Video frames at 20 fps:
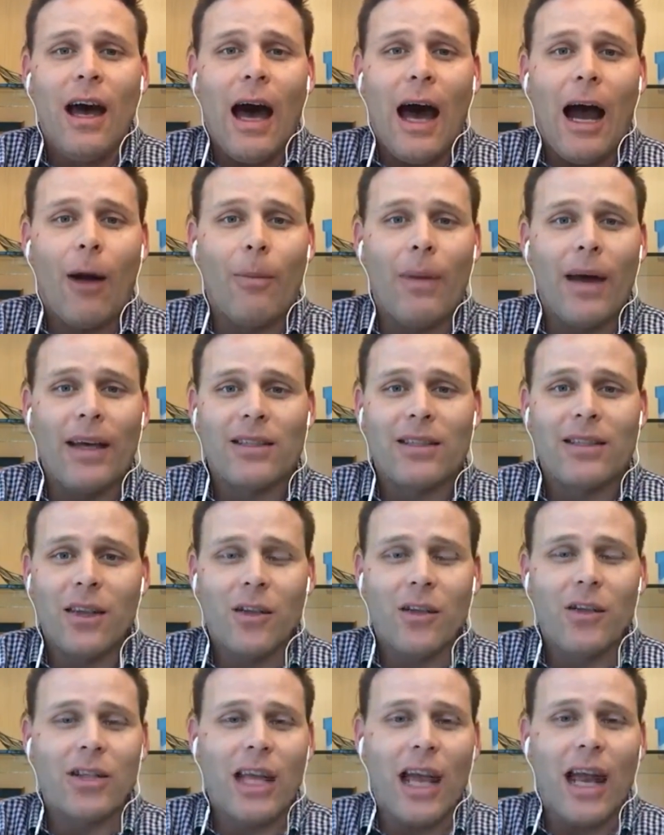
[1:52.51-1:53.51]
our best
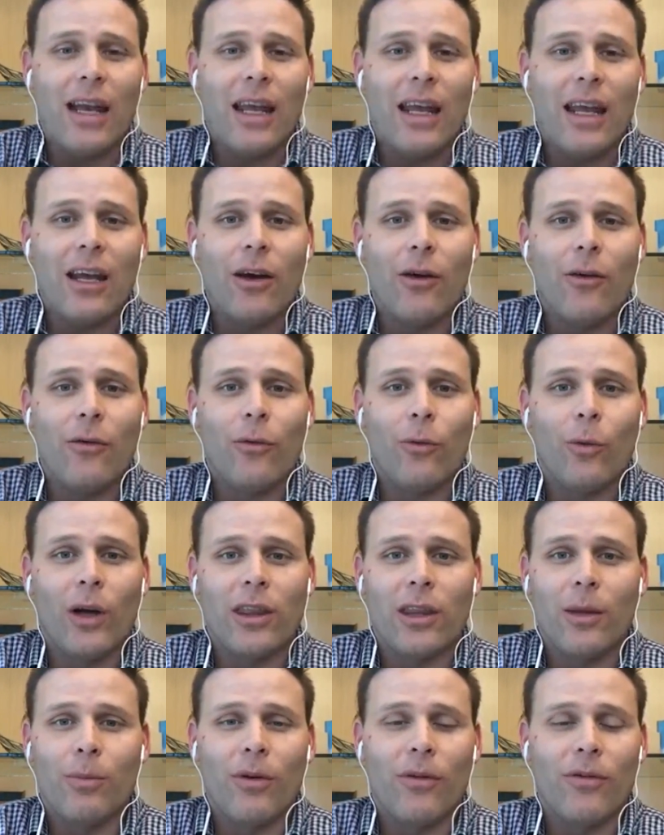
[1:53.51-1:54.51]
understanding of
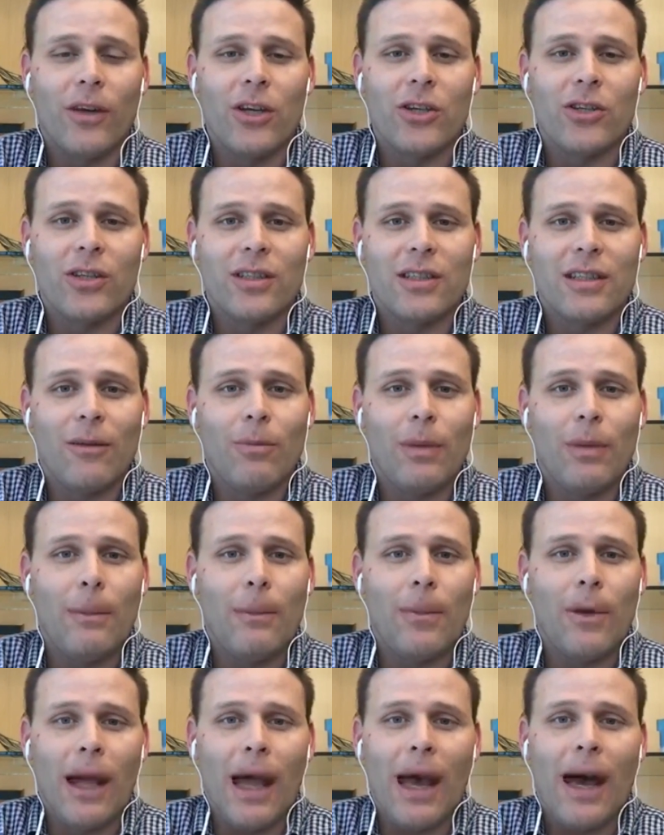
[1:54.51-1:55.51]
what the provisions have been
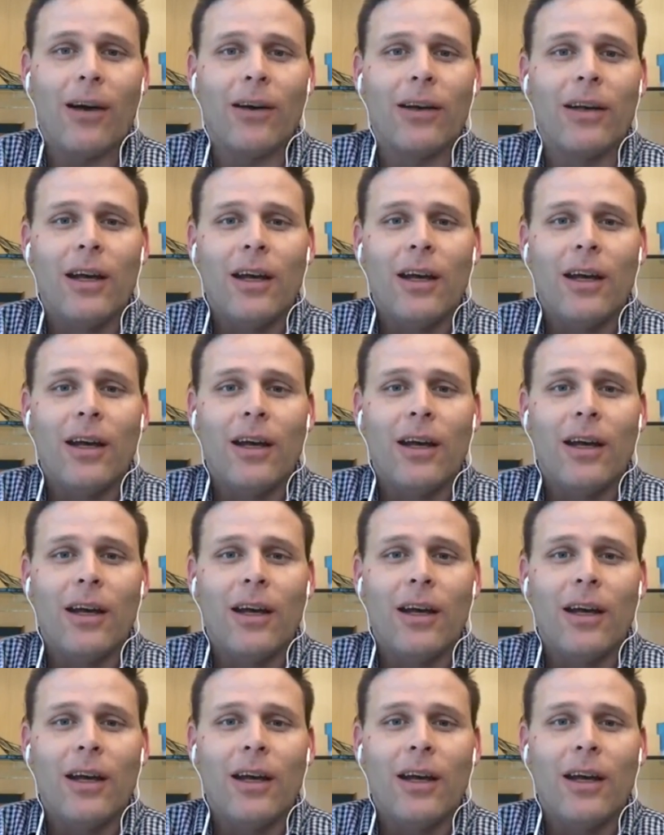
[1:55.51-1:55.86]
put out.